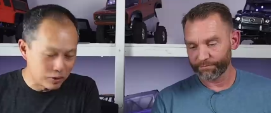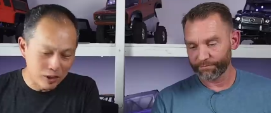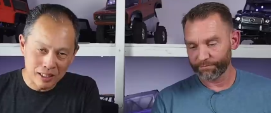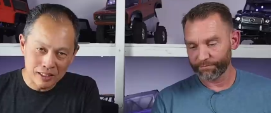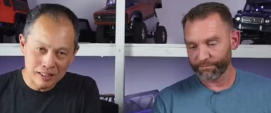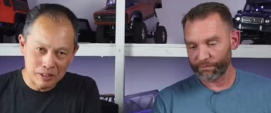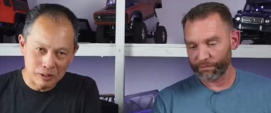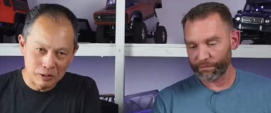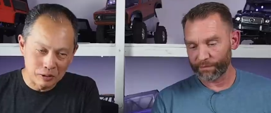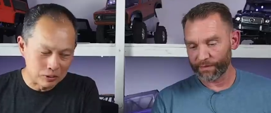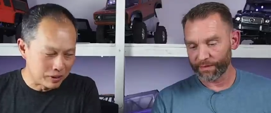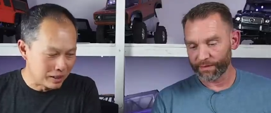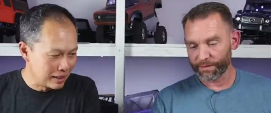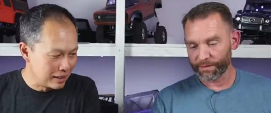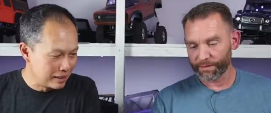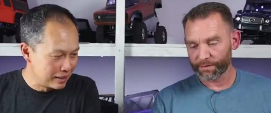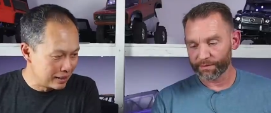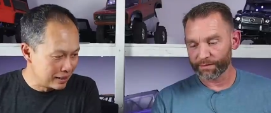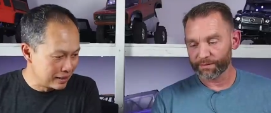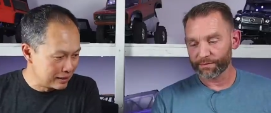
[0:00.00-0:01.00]
Speaker 1: execute.
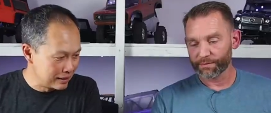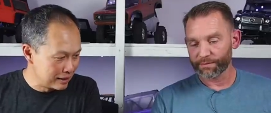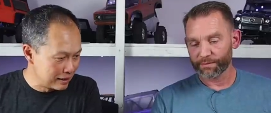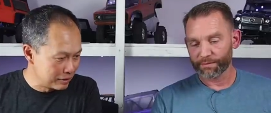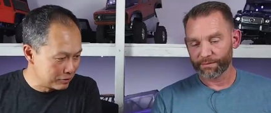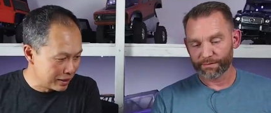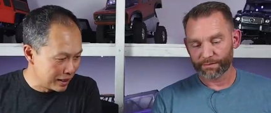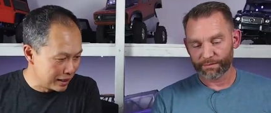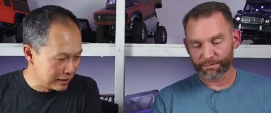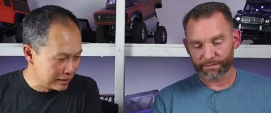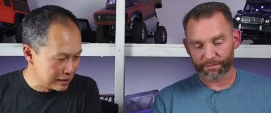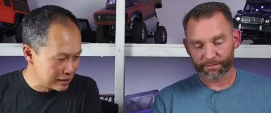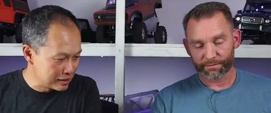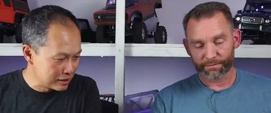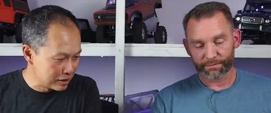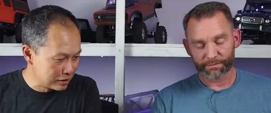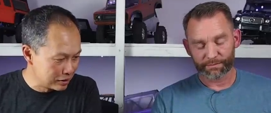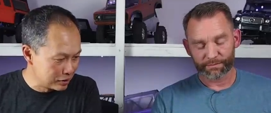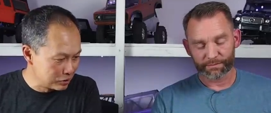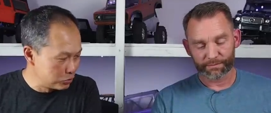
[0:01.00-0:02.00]
And I think Randy
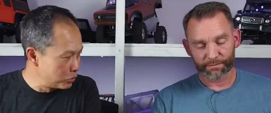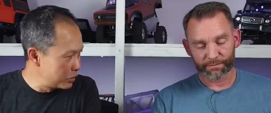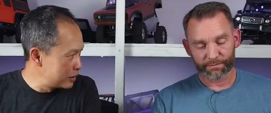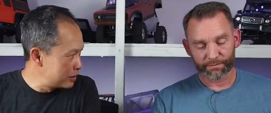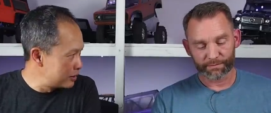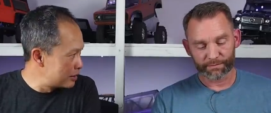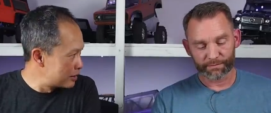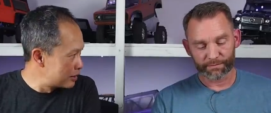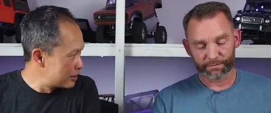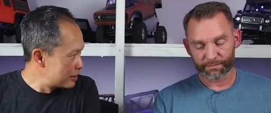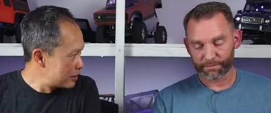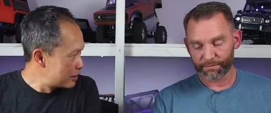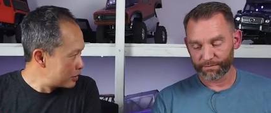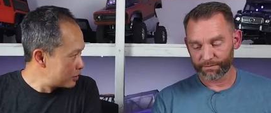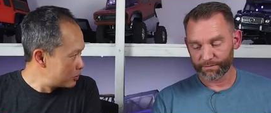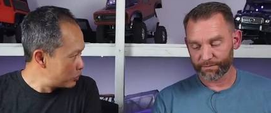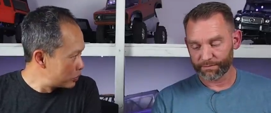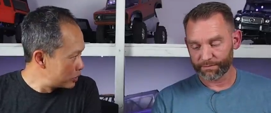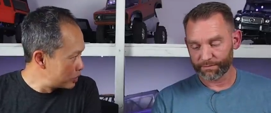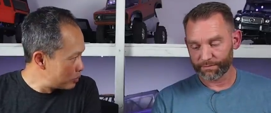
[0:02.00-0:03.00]
started with
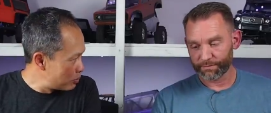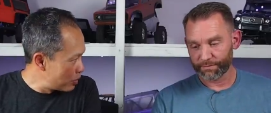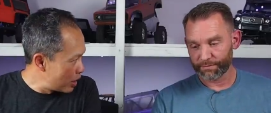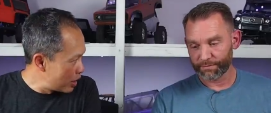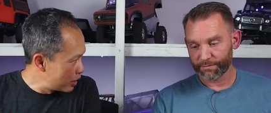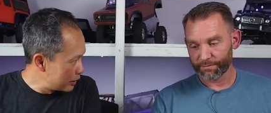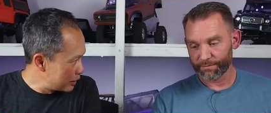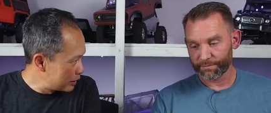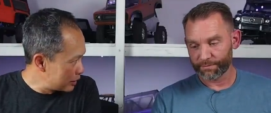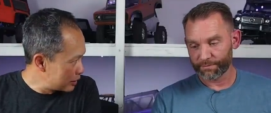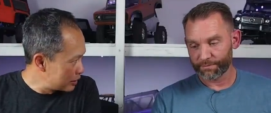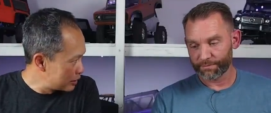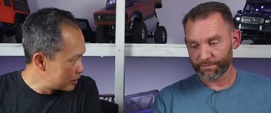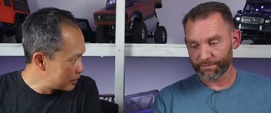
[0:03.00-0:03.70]
with the body.